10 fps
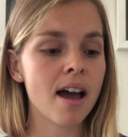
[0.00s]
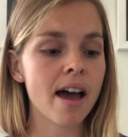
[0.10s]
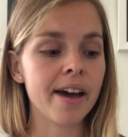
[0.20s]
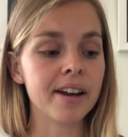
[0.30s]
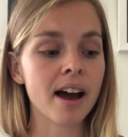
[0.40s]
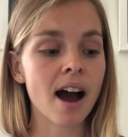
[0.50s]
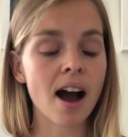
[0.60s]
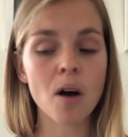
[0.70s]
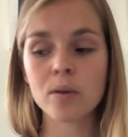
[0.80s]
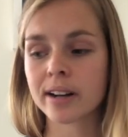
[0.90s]
and
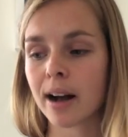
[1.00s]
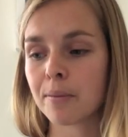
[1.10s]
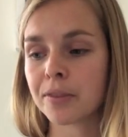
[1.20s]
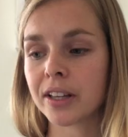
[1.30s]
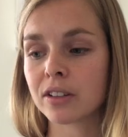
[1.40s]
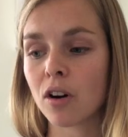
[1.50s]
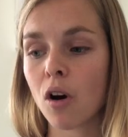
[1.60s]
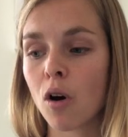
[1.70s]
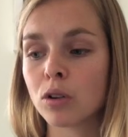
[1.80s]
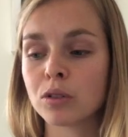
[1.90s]
how come that
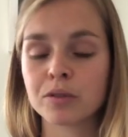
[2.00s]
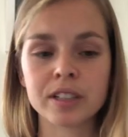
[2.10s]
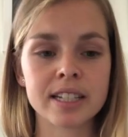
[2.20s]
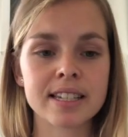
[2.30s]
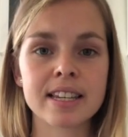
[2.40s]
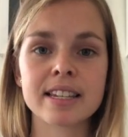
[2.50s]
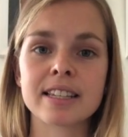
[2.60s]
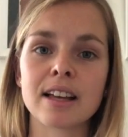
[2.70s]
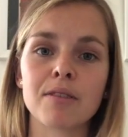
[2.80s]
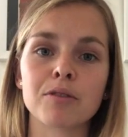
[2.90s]
all of this
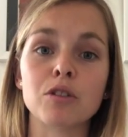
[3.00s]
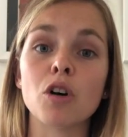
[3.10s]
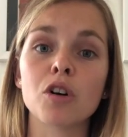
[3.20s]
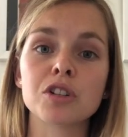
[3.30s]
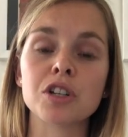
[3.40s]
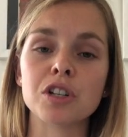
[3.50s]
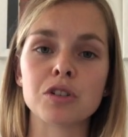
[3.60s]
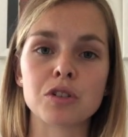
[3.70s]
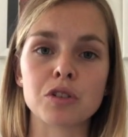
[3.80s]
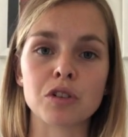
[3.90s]
stuff got
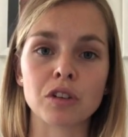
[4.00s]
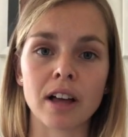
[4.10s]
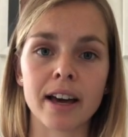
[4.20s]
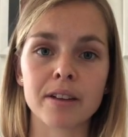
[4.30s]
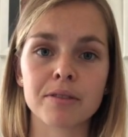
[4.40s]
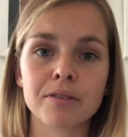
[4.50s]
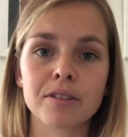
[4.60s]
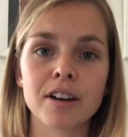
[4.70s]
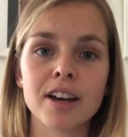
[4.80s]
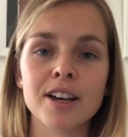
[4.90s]
into your life.
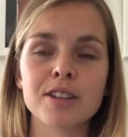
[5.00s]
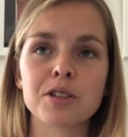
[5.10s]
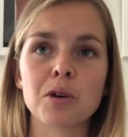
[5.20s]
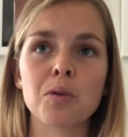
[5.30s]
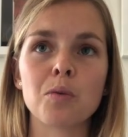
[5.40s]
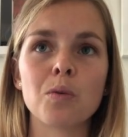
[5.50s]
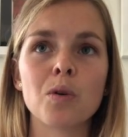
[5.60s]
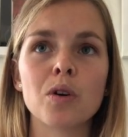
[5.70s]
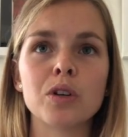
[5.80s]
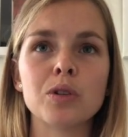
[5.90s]
So
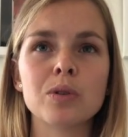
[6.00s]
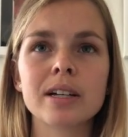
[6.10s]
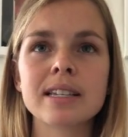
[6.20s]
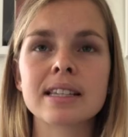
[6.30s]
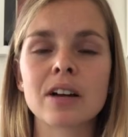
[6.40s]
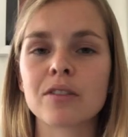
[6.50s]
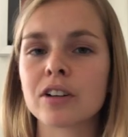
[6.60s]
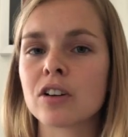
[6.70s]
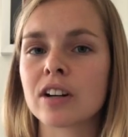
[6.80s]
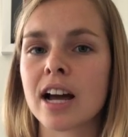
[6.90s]
you can start
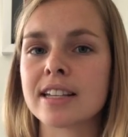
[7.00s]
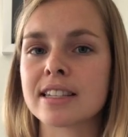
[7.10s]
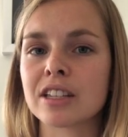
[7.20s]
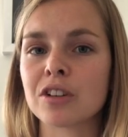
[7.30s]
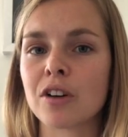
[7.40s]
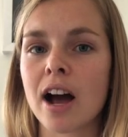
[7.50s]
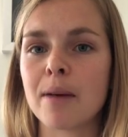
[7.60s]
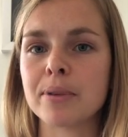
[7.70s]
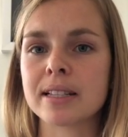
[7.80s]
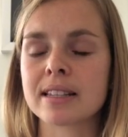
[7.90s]
recognizing your
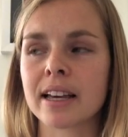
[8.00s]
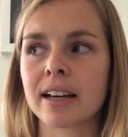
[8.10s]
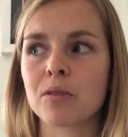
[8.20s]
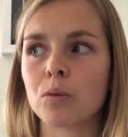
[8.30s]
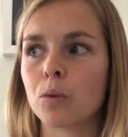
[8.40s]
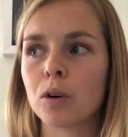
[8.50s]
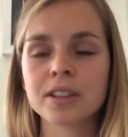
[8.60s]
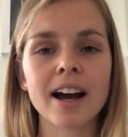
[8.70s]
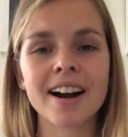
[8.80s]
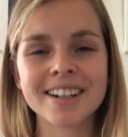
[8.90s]
habits, like
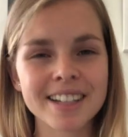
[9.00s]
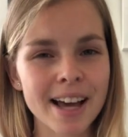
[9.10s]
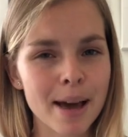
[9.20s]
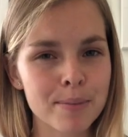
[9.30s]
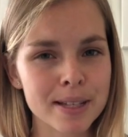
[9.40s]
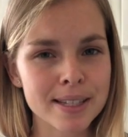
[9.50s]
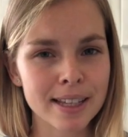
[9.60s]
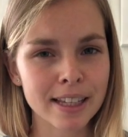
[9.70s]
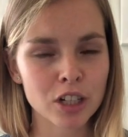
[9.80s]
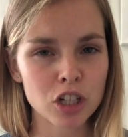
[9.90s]
what are the habits
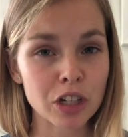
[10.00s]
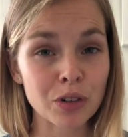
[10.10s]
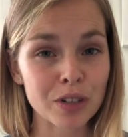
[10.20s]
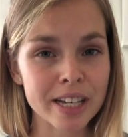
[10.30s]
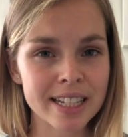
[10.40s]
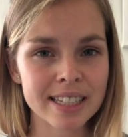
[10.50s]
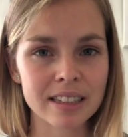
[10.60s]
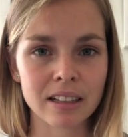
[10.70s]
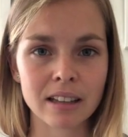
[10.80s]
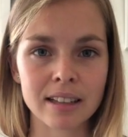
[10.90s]
that actually created
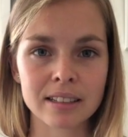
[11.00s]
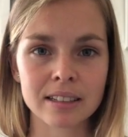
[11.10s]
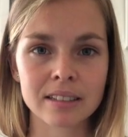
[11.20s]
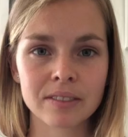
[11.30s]
the clutter?